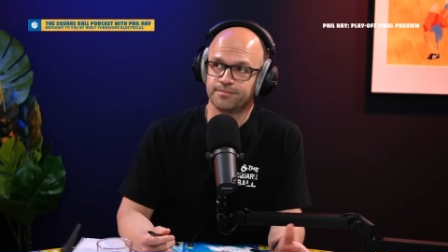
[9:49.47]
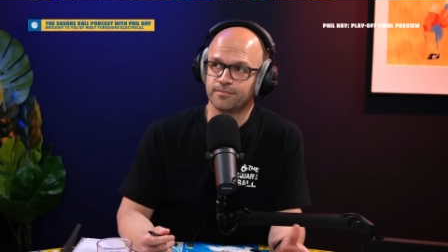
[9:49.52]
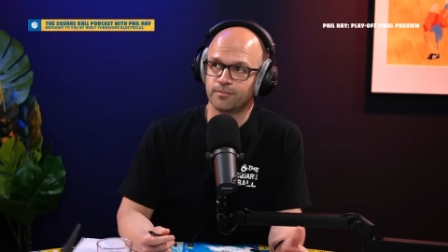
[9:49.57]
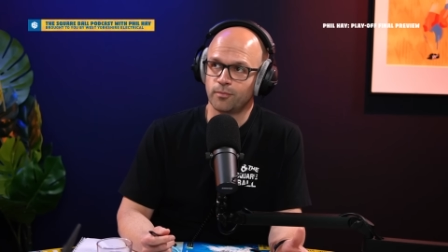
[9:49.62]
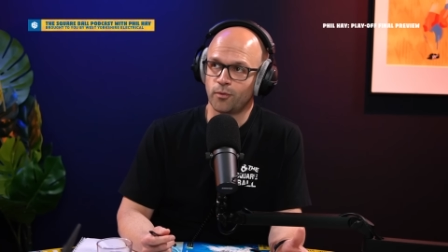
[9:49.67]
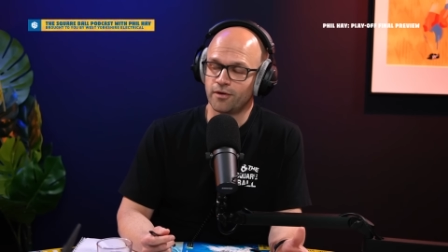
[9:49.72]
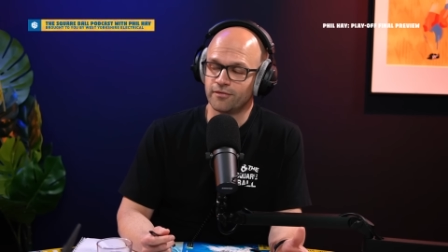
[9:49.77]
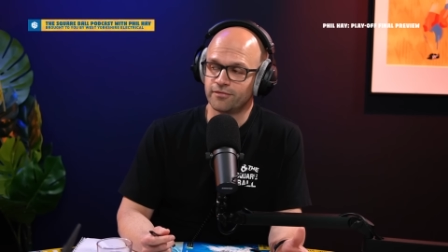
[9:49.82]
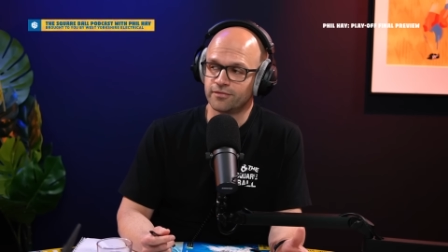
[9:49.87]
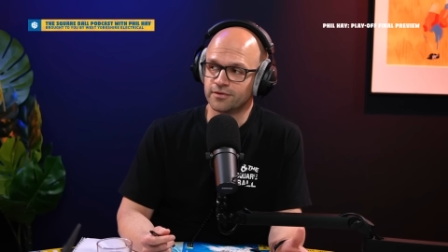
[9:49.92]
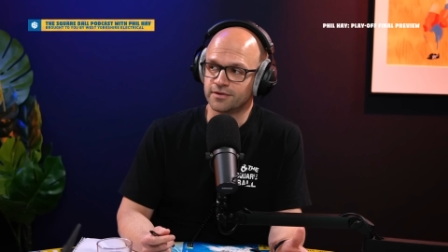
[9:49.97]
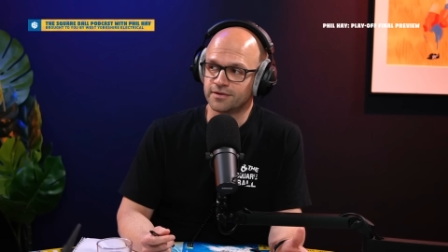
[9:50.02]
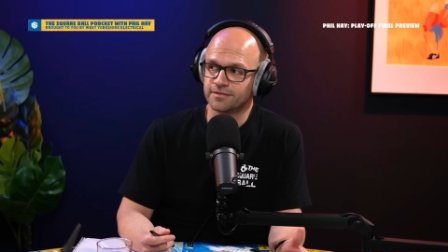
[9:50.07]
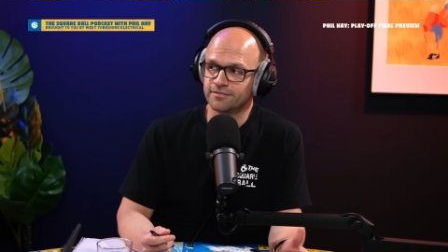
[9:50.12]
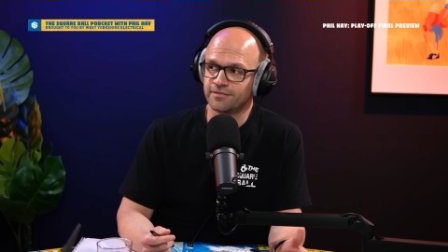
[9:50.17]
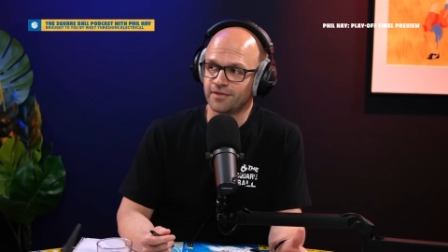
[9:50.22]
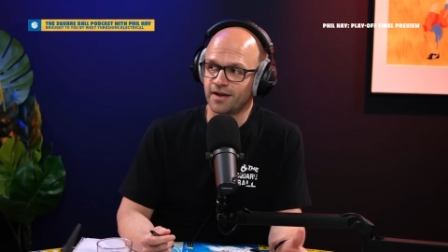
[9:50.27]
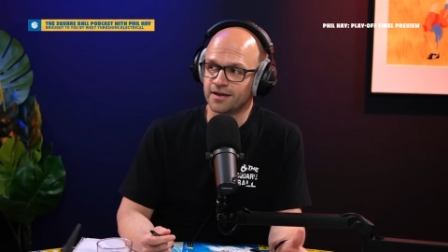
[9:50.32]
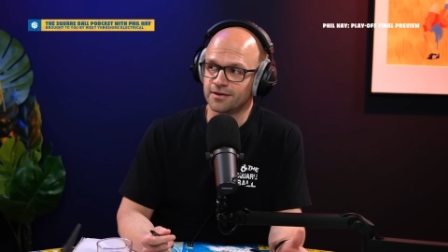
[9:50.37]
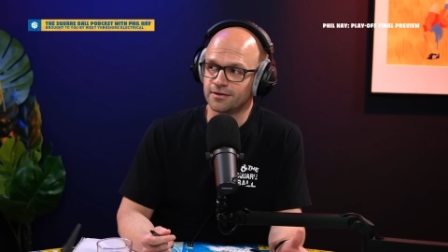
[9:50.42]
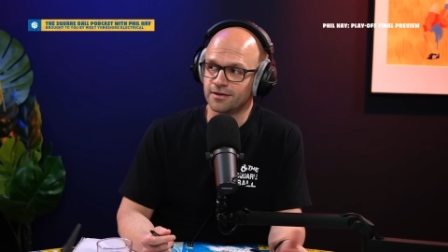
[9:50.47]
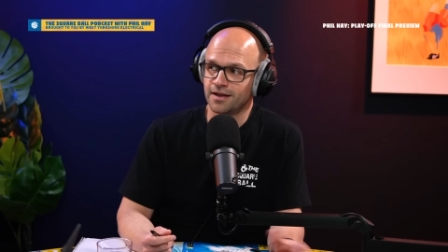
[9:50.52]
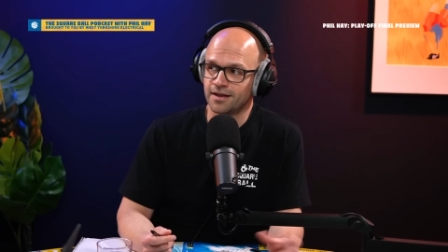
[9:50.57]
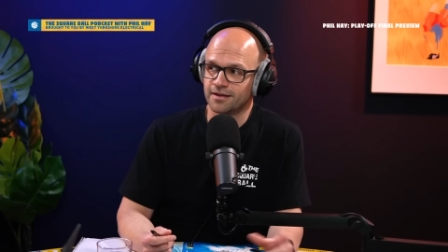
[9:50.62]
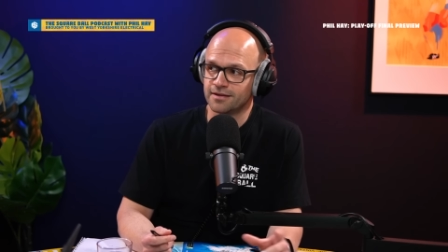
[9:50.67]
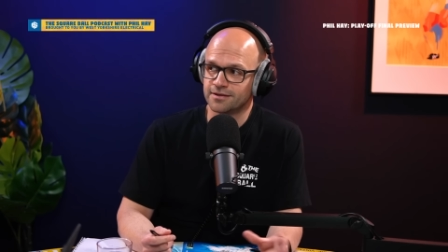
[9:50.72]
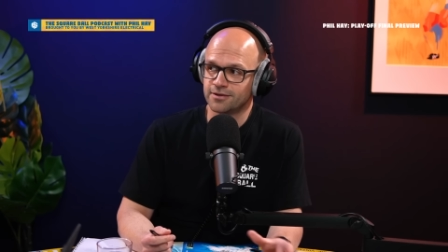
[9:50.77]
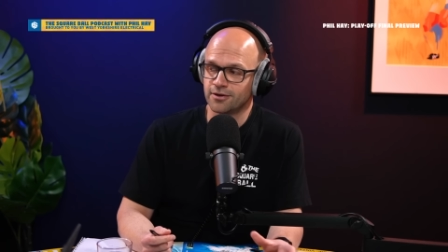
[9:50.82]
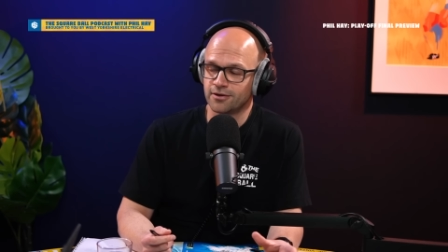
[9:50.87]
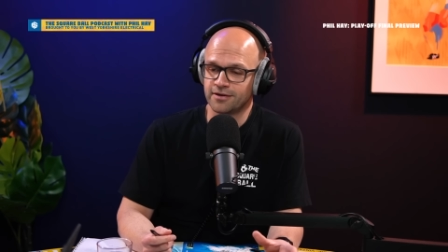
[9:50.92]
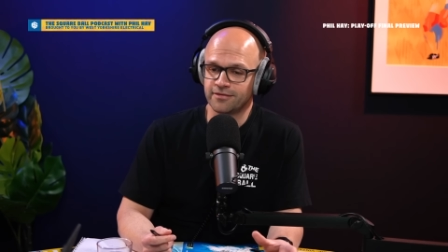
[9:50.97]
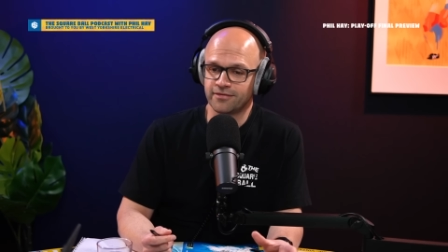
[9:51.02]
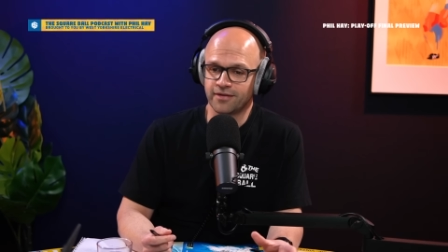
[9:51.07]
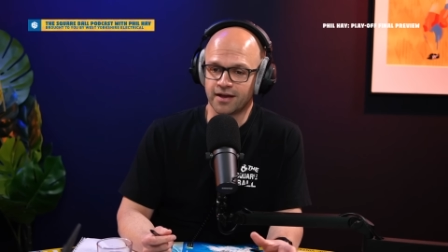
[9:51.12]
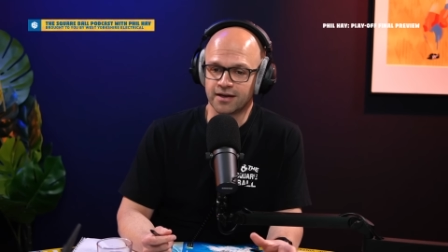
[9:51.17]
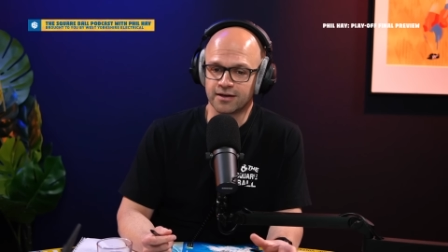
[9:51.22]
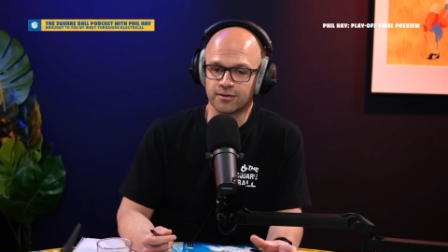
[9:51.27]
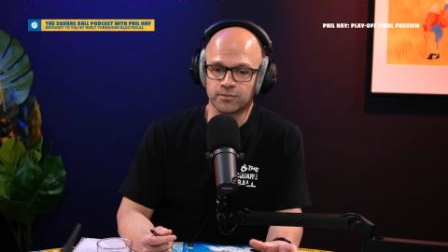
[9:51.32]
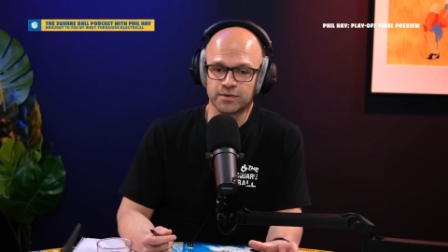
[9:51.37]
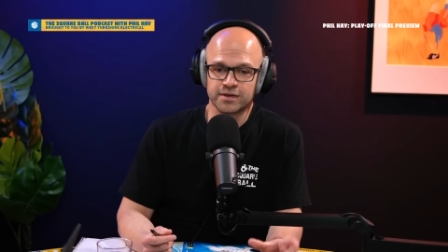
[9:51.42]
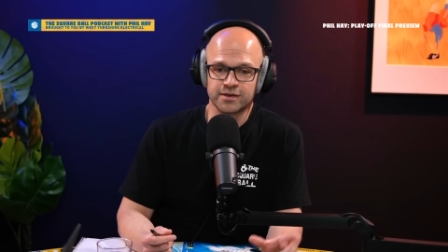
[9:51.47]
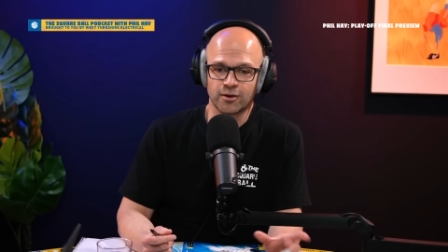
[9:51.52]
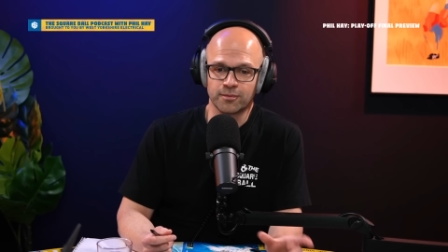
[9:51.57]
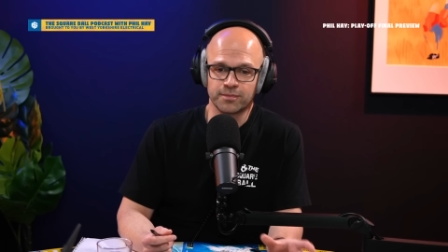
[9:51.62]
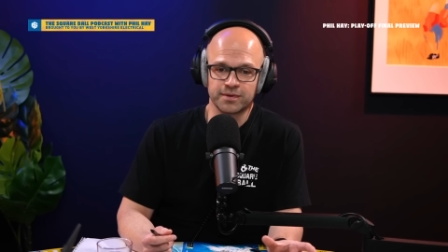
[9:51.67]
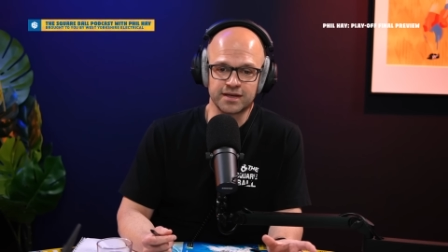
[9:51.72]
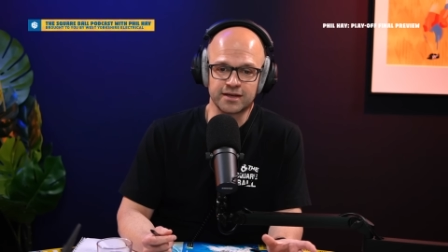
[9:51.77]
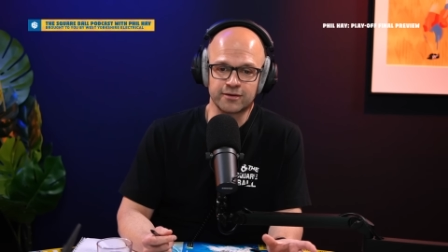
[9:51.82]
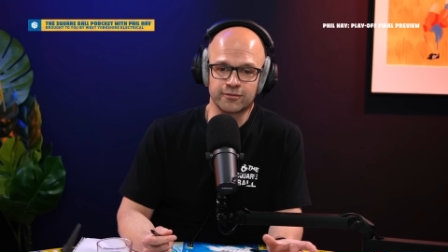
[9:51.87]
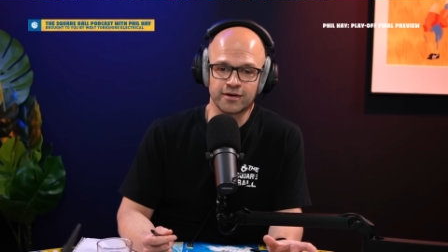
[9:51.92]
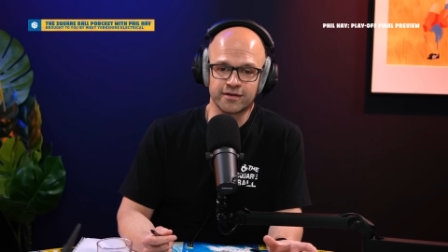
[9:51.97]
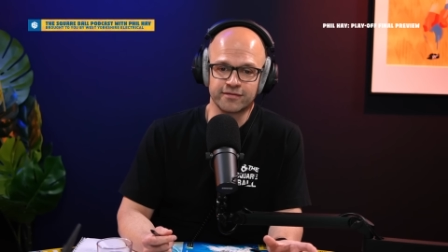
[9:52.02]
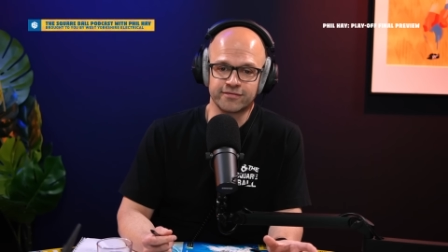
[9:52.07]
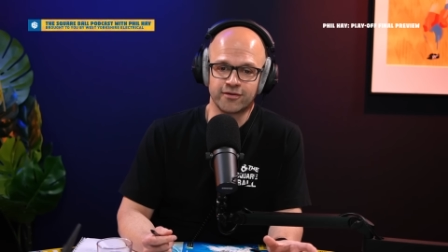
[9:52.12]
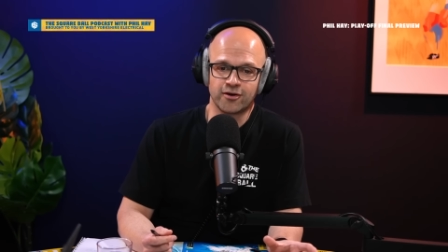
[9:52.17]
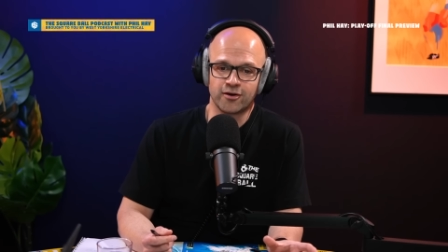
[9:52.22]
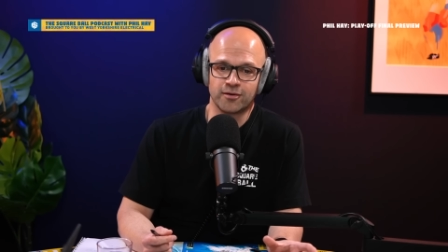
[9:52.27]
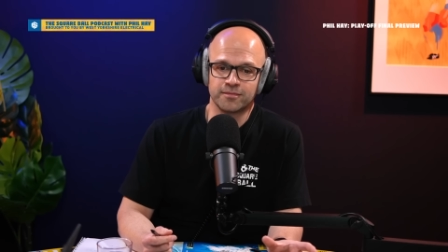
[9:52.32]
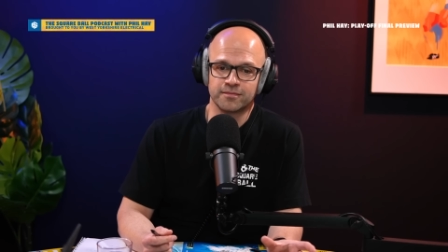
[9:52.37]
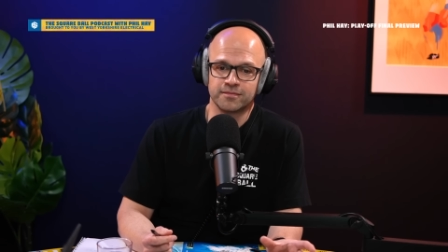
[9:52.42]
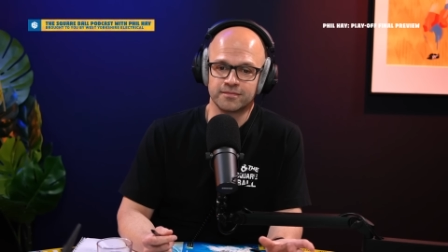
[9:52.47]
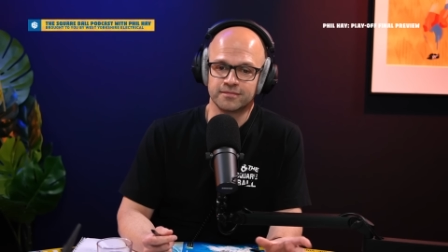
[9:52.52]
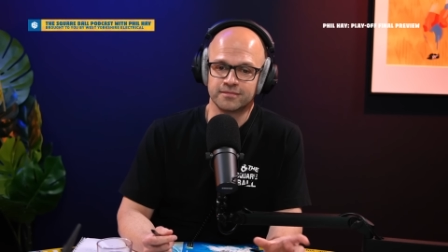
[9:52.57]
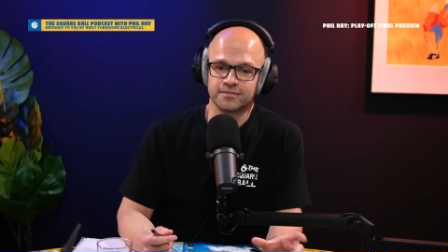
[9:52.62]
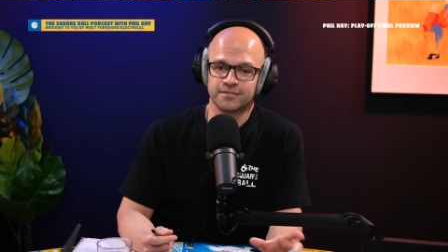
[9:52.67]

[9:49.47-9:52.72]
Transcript: Watford final and the Donny final, we've not been in great form